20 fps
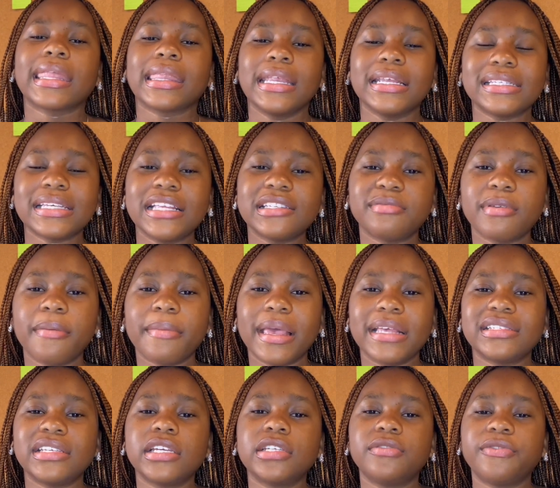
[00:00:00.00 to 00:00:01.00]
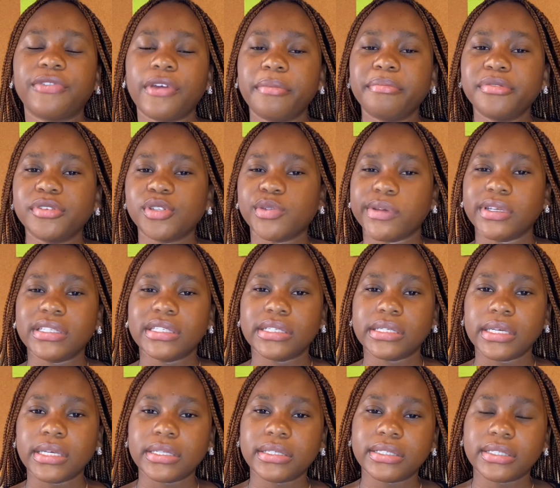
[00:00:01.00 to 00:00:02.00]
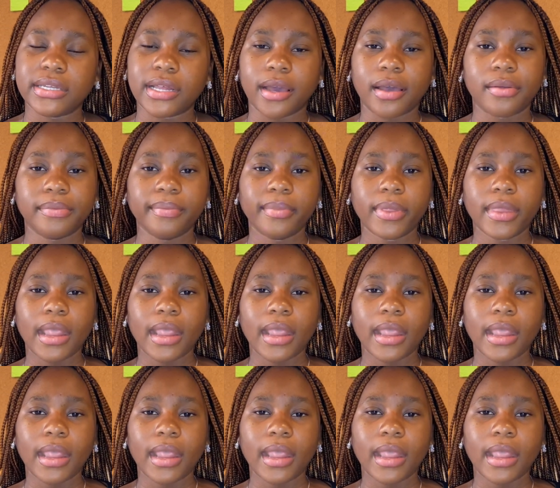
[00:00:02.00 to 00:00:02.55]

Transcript: They sent me a message February 28th that